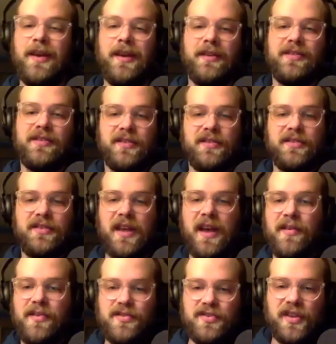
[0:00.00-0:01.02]
Because I
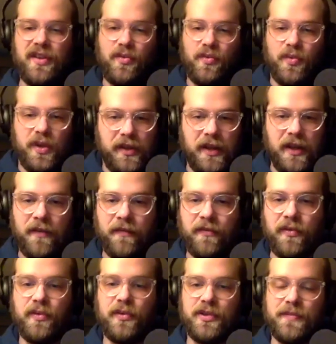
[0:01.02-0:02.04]
was like really
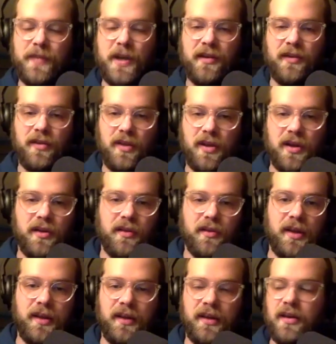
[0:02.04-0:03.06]
influenced by a lot of
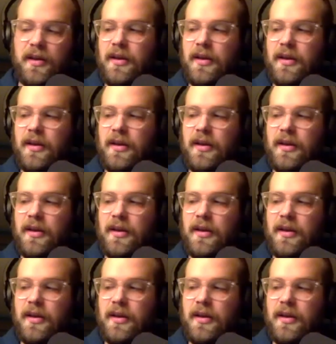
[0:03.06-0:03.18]
like